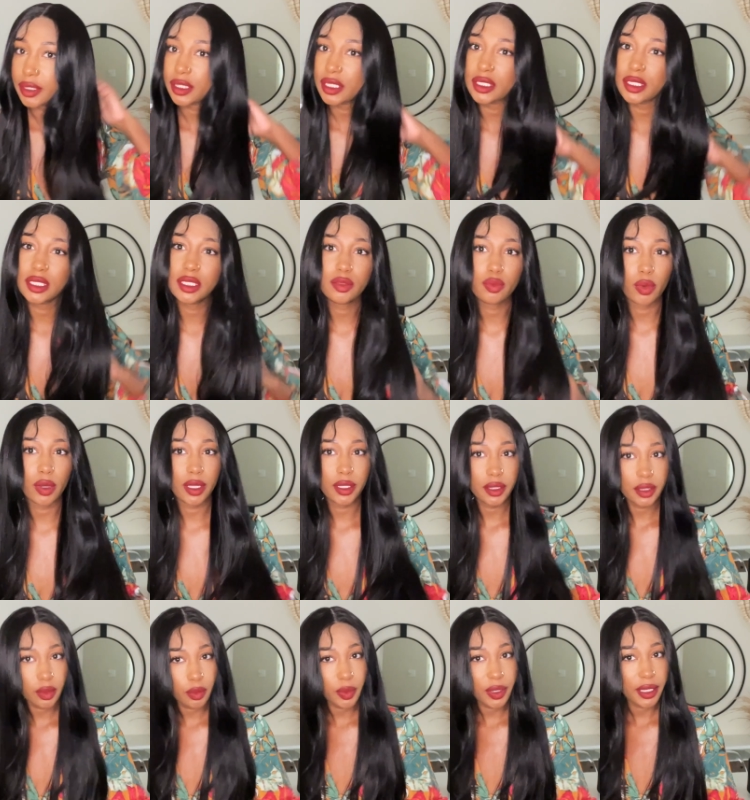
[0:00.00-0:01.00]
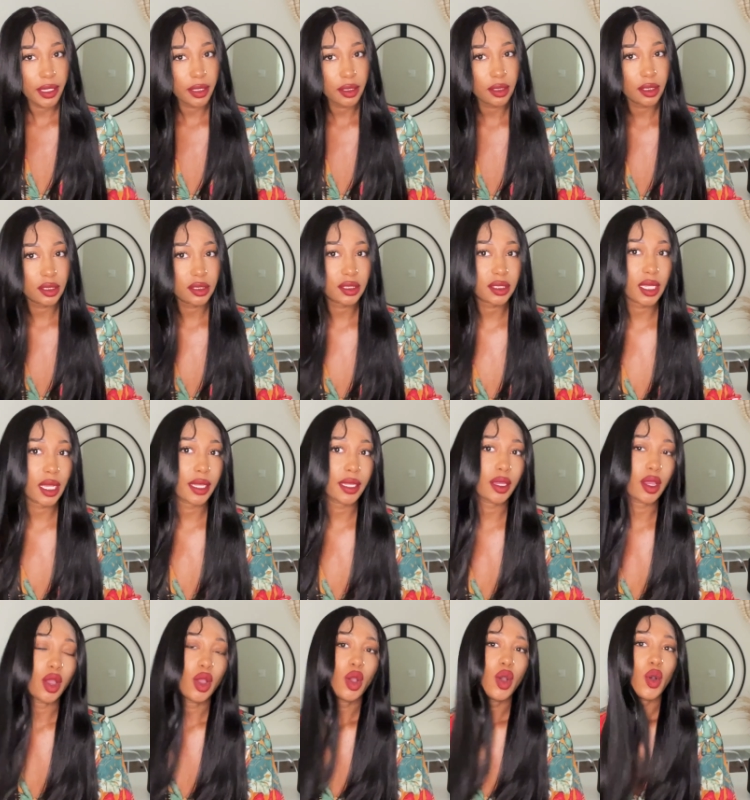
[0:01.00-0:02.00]
this is what the wig looks
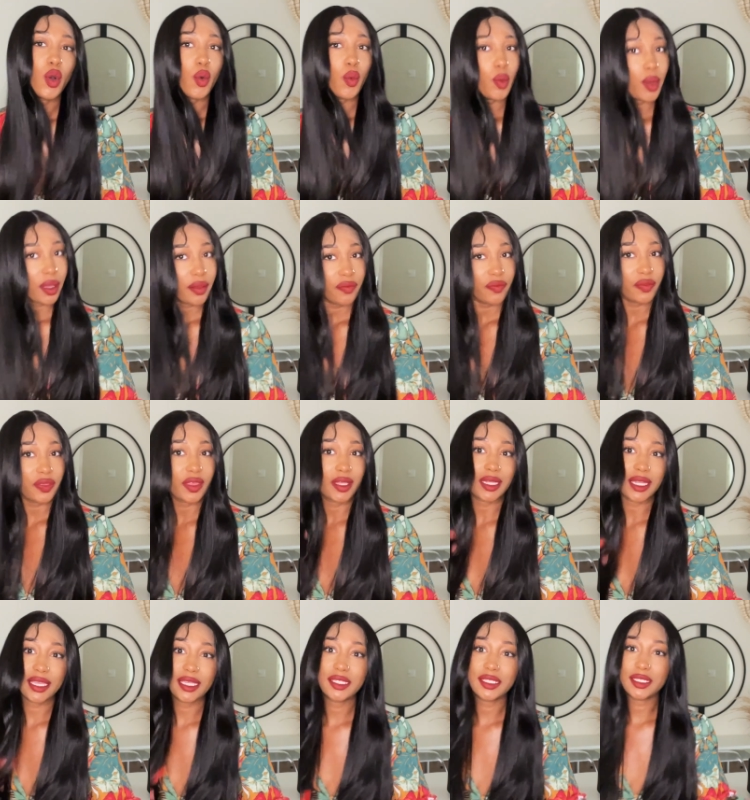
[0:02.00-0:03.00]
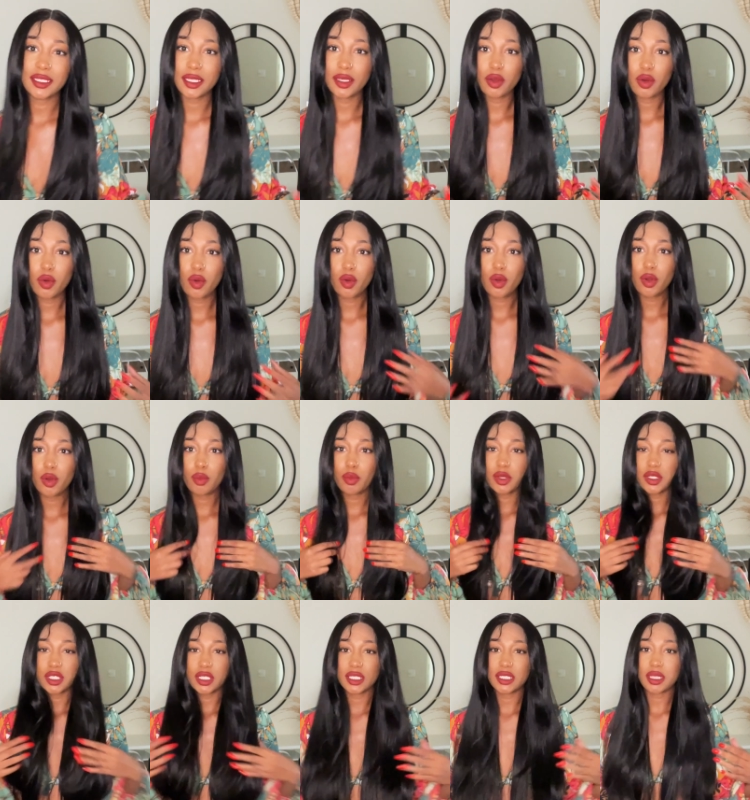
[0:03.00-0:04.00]
like with the lace still on
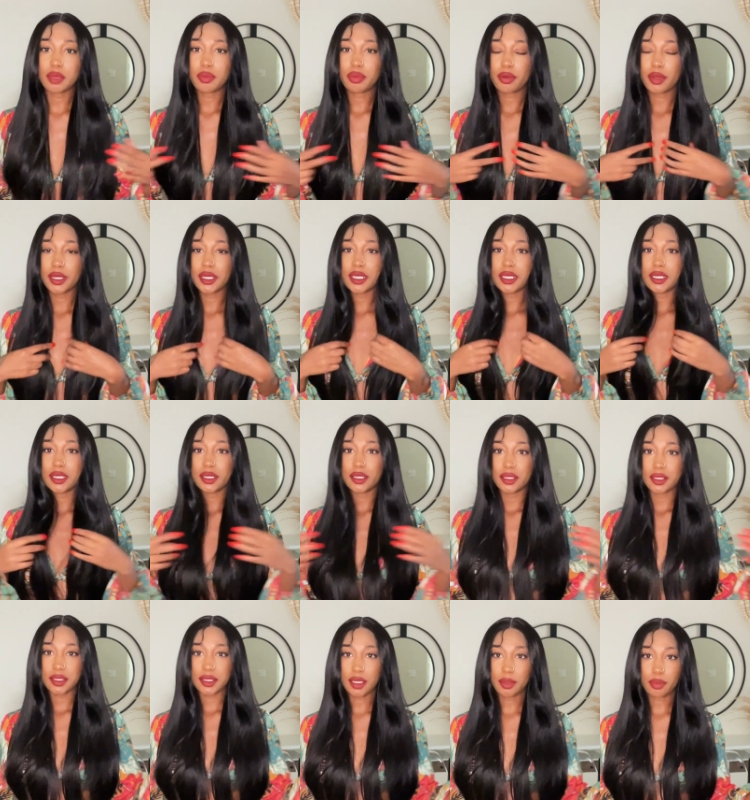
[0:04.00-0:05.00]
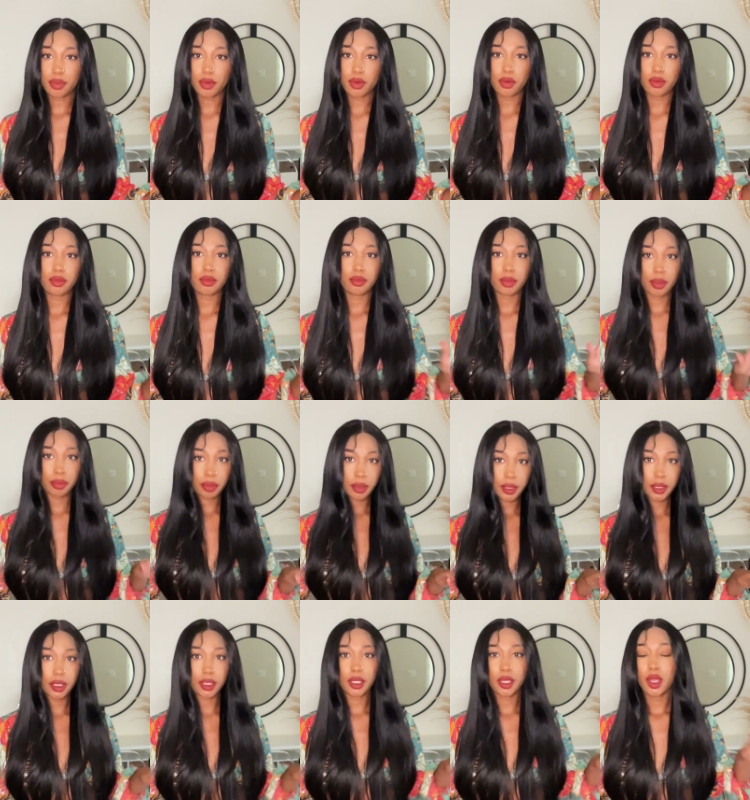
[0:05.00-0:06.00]
which is a pretty simple but
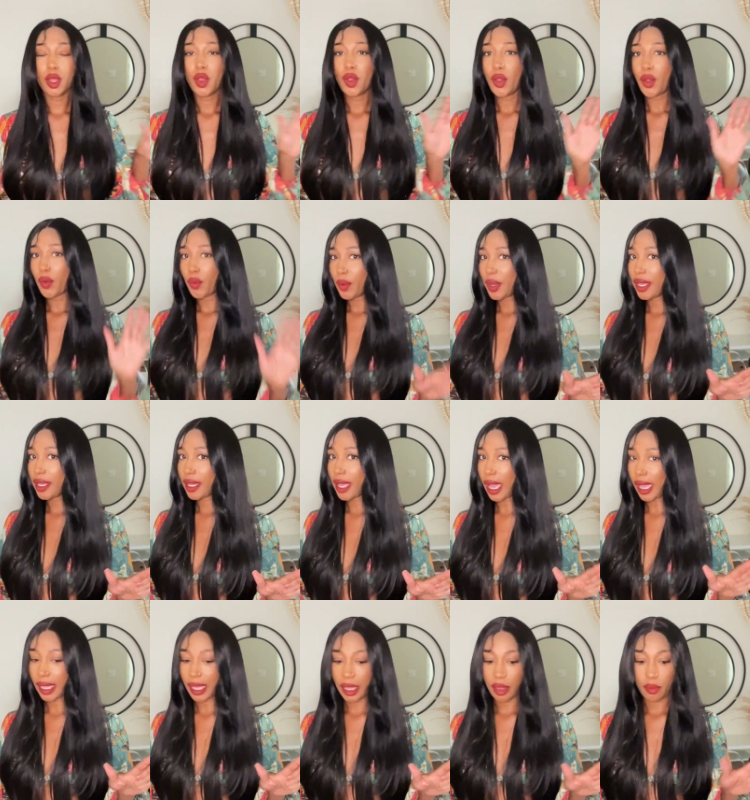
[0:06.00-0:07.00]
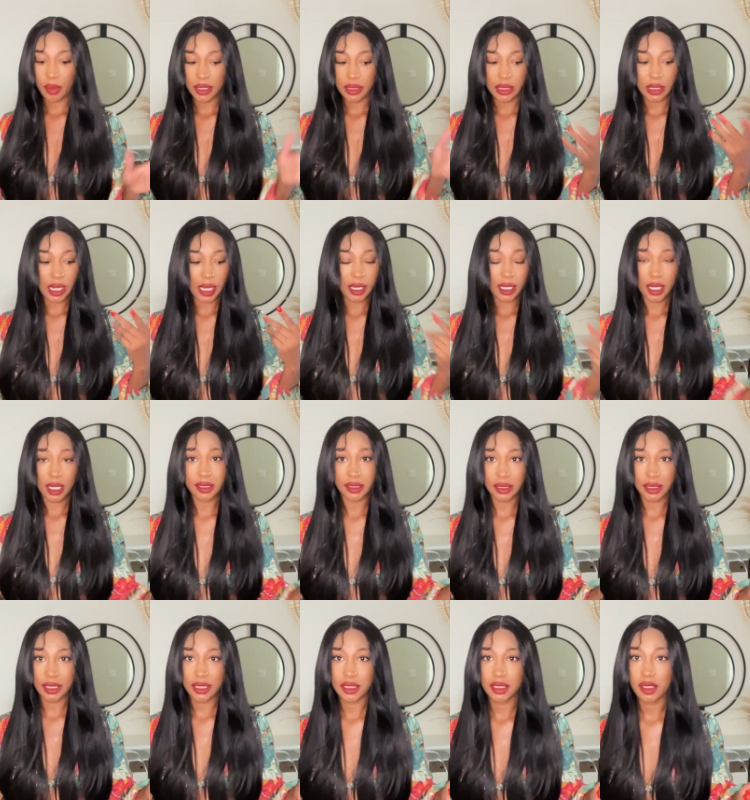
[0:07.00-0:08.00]
pretty wig i can't wait to like cut
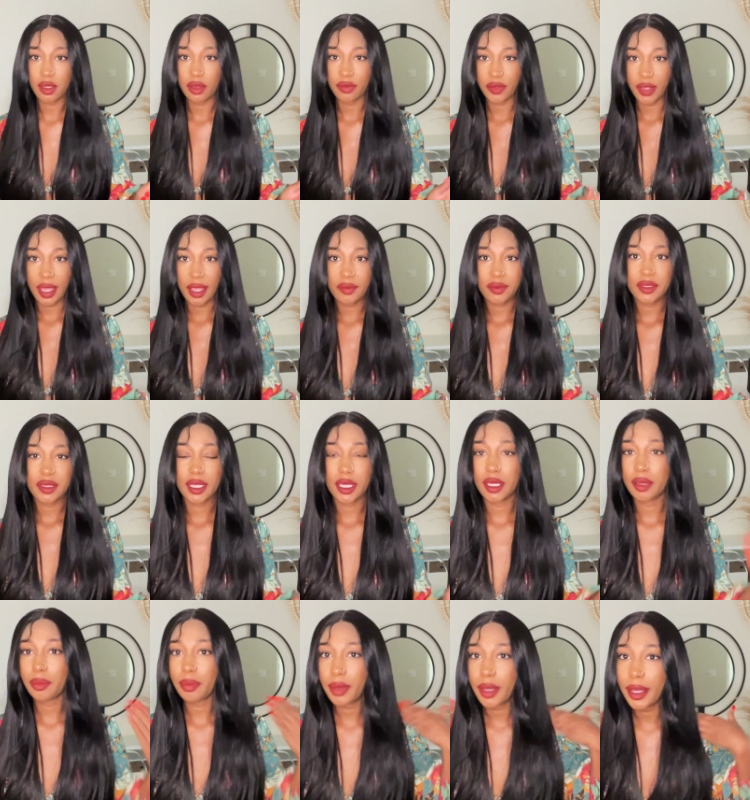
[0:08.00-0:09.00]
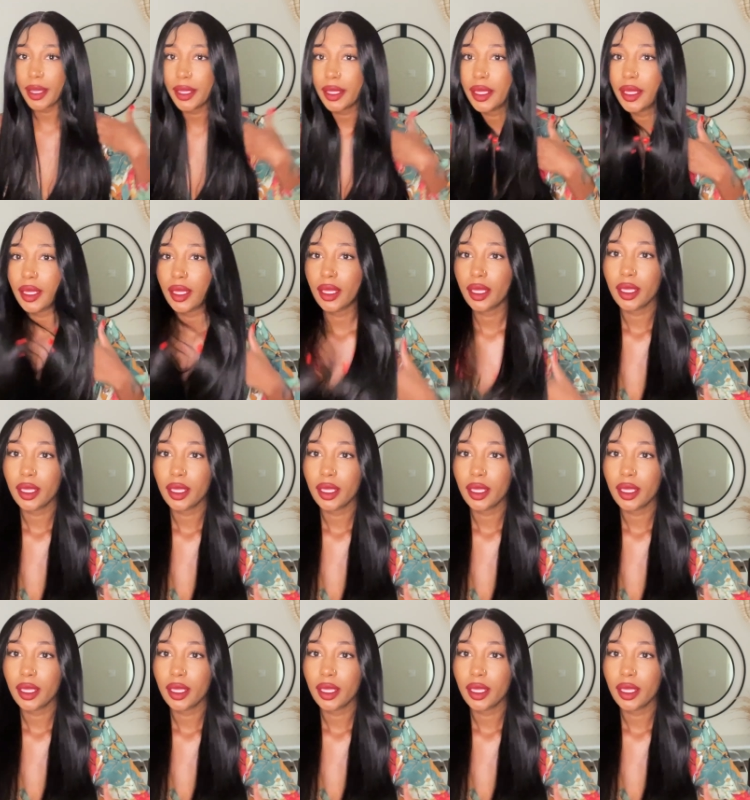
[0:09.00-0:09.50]
the lace off and everything but